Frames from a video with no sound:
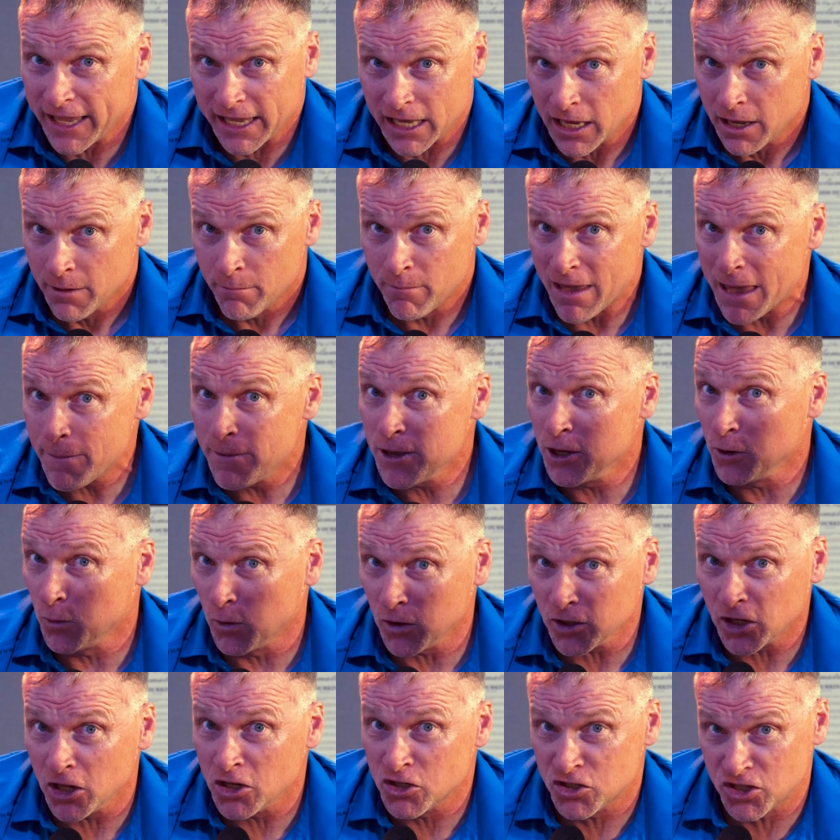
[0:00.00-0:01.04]
like maybe you're
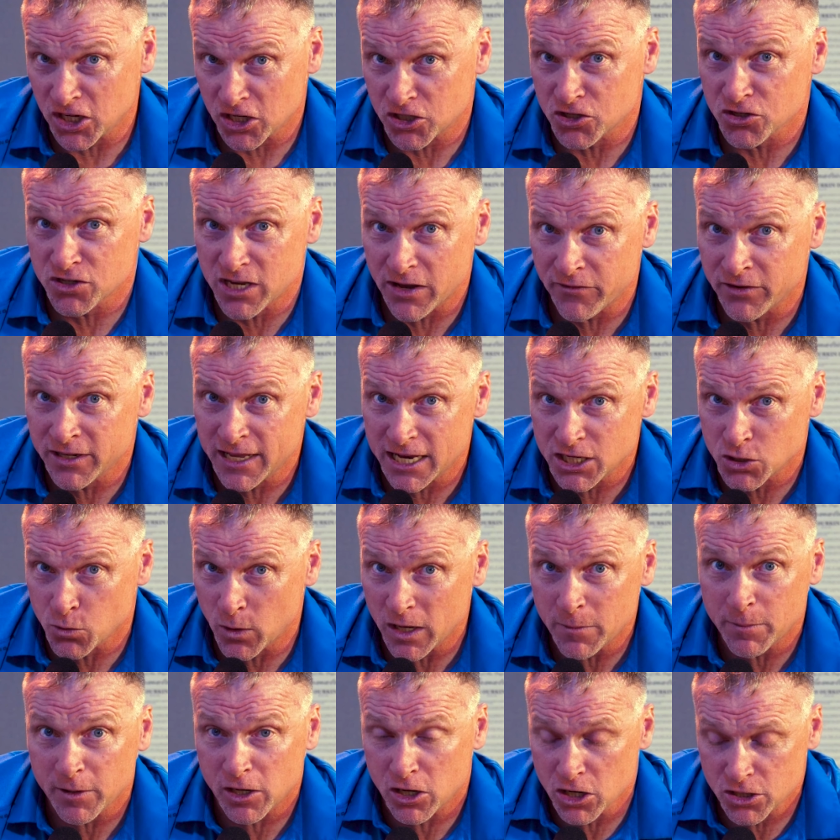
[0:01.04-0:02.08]
working six or seven days a
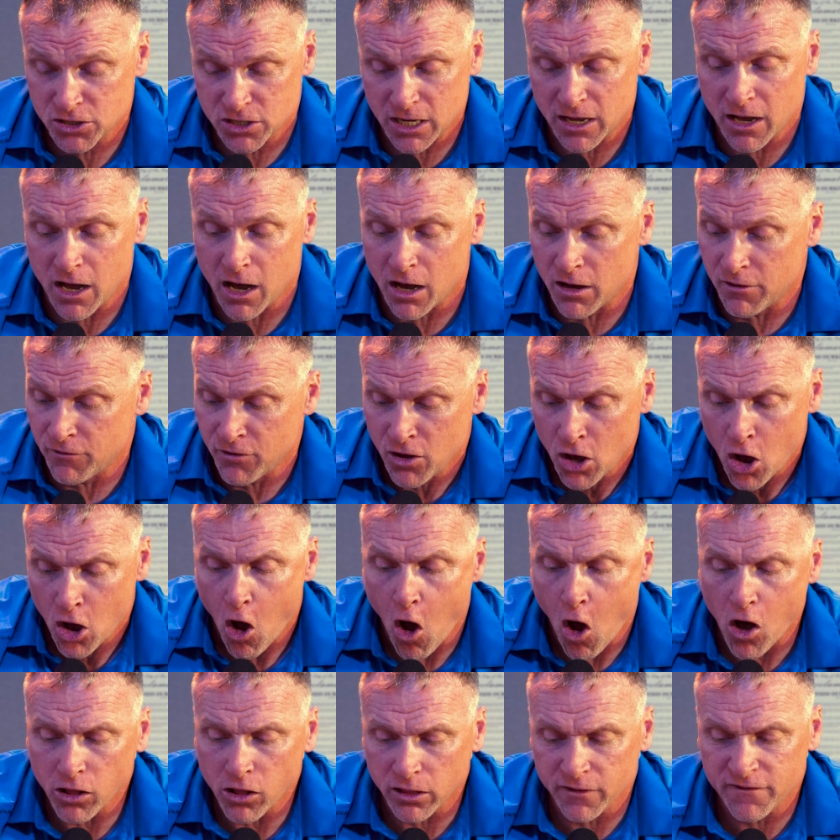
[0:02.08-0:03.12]
week because of
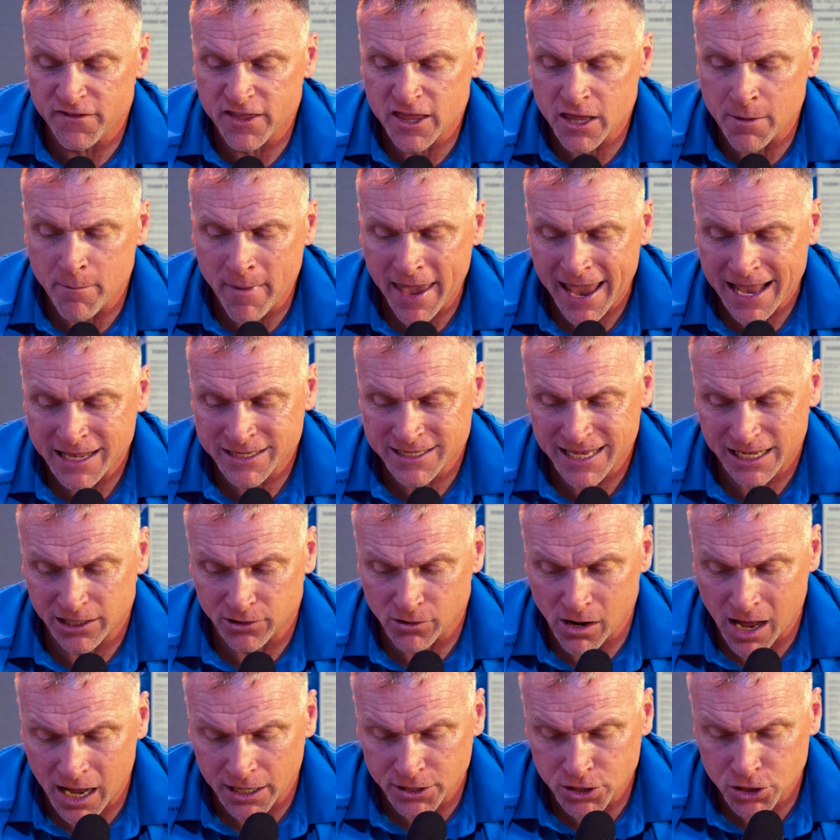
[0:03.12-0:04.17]
all of the demands that
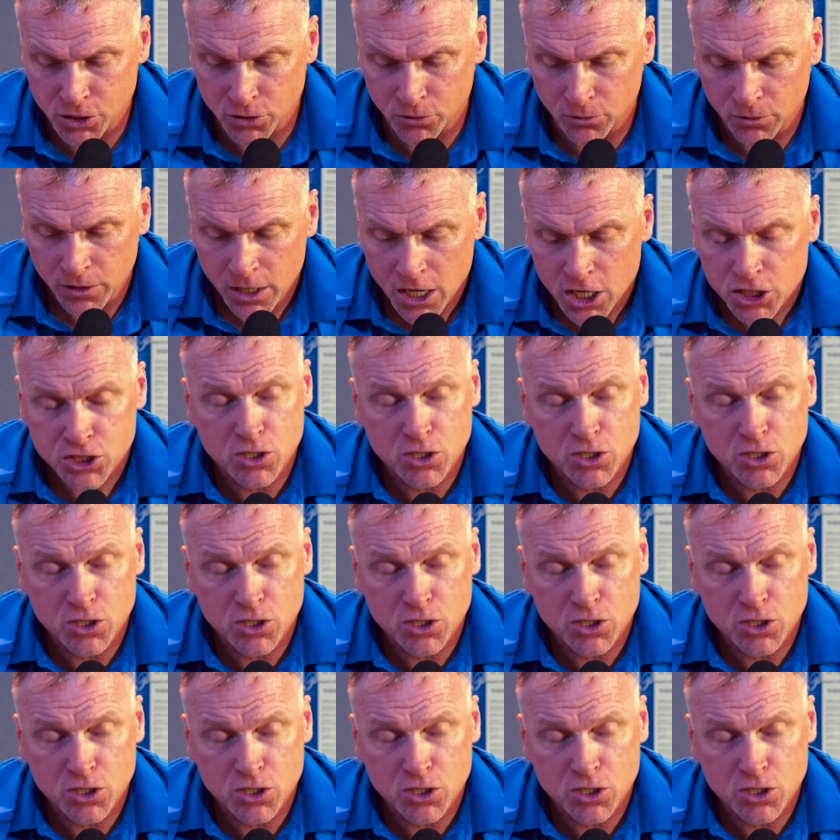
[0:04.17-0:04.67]
are on you.